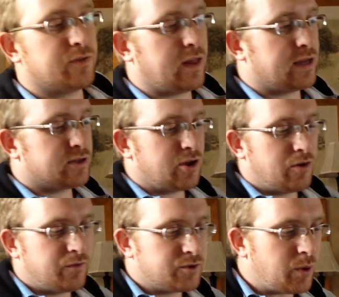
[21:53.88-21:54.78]
for that. So
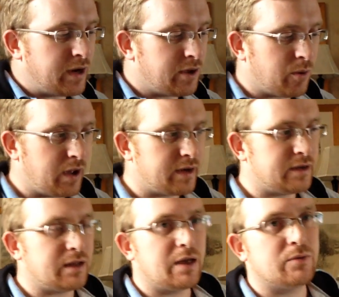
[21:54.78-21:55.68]
for 20 quid,
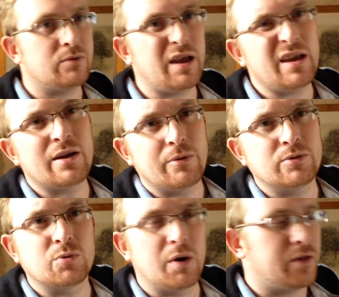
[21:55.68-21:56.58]
you know, it
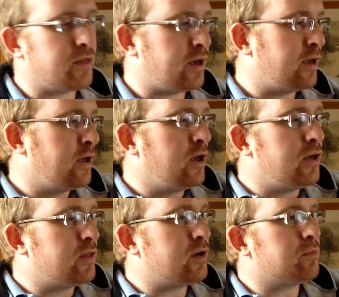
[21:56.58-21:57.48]
was worth it.
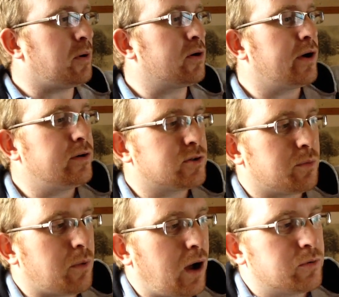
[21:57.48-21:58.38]
The
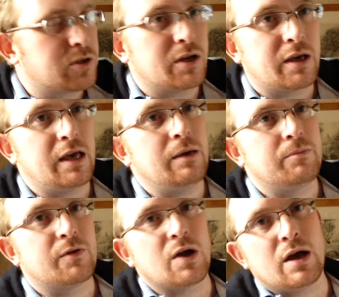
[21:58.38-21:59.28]
bongos I was going to
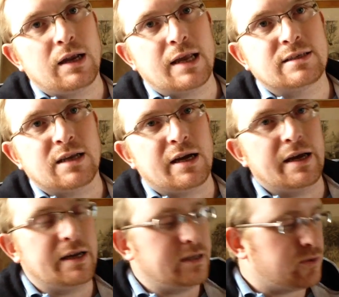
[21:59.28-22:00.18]
keep lads' night
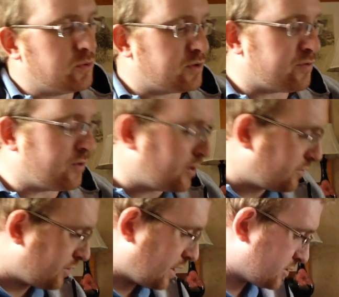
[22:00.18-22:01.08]
in. It's always funny
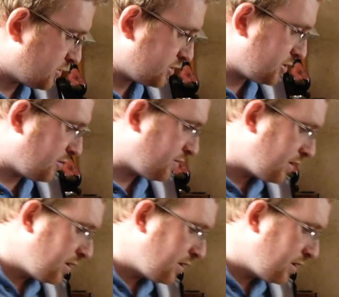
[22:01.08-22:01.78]
for that sort of stuff.